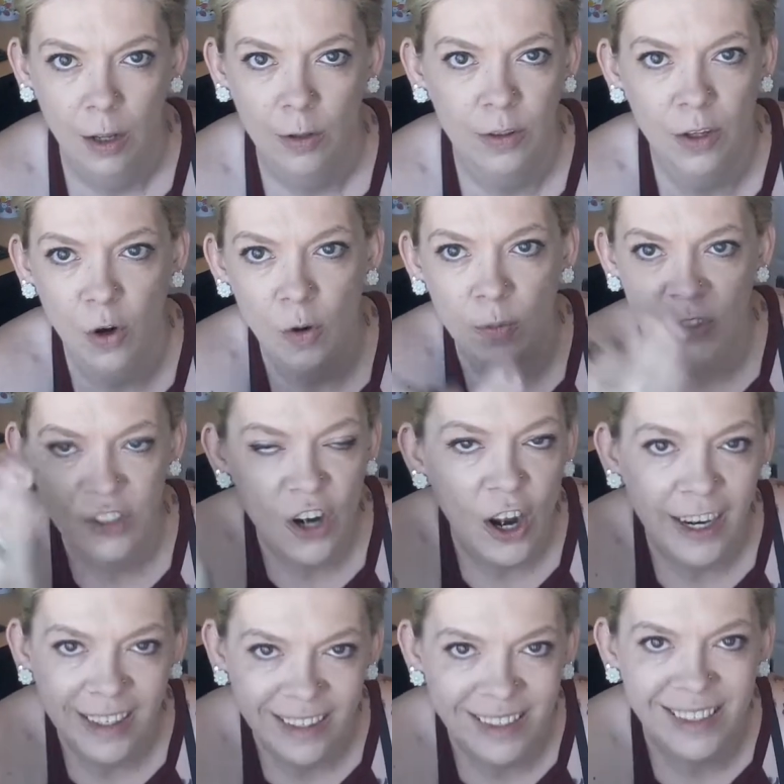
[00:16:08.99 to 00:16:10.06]
They're almost
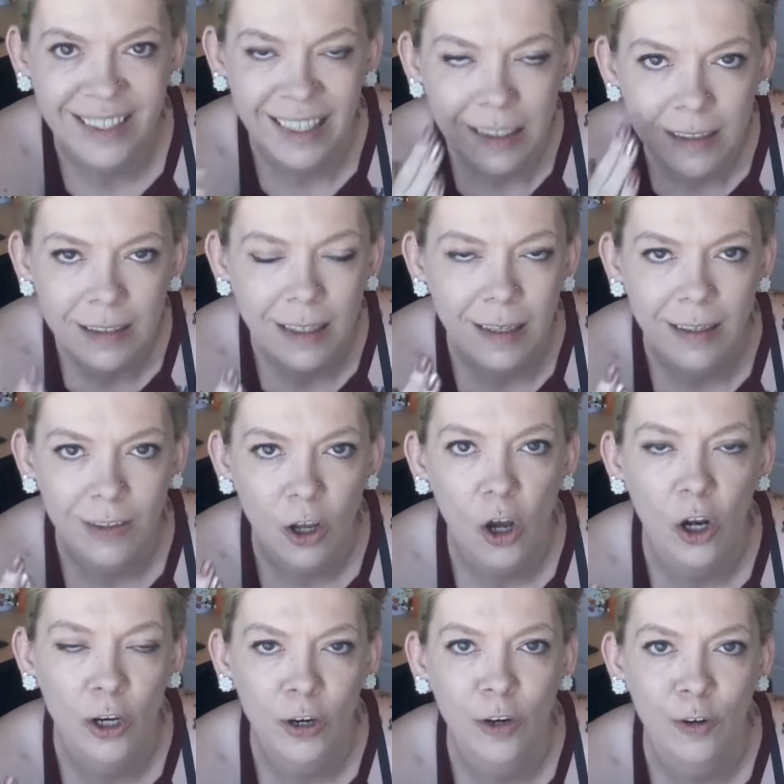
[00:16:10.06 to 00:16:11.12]
non-existent
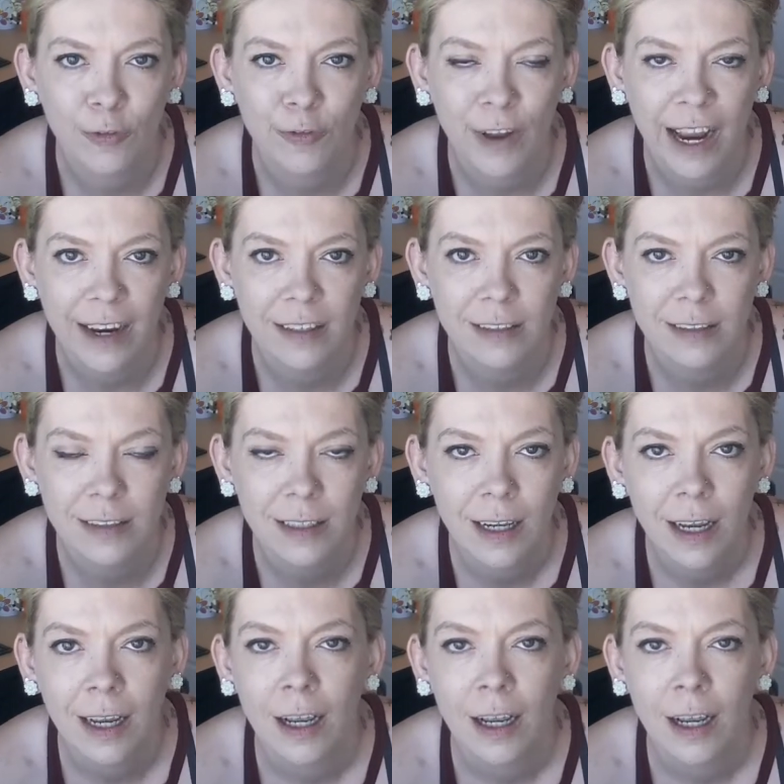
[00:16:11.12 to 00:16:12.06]
on her face.